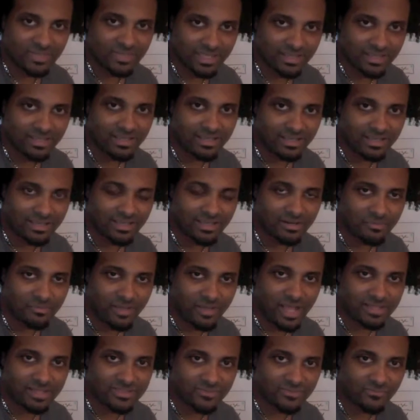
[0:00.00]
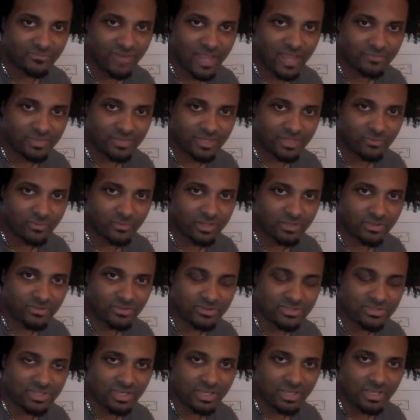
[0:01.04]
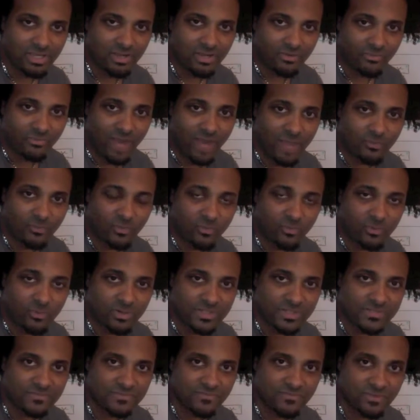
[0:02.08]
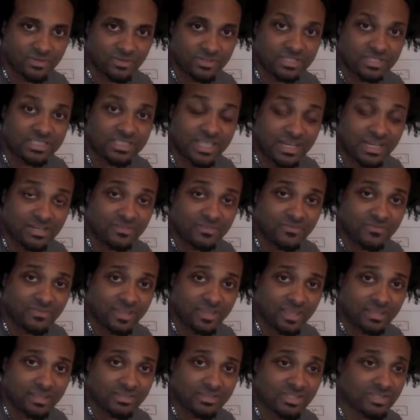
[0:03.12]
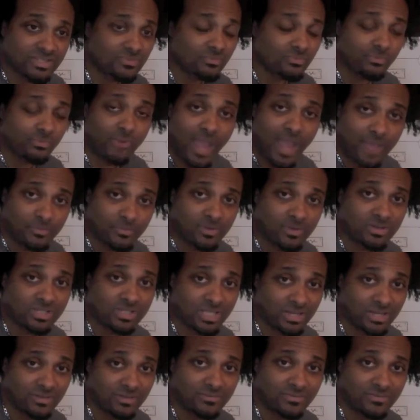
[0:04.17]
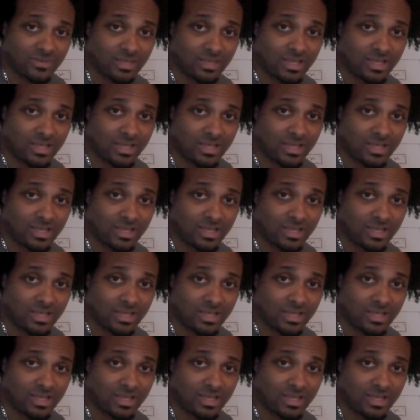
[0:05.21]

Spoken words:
Get a box of wrap. Get one of those wrap rewards for yourself and just wrap yourself.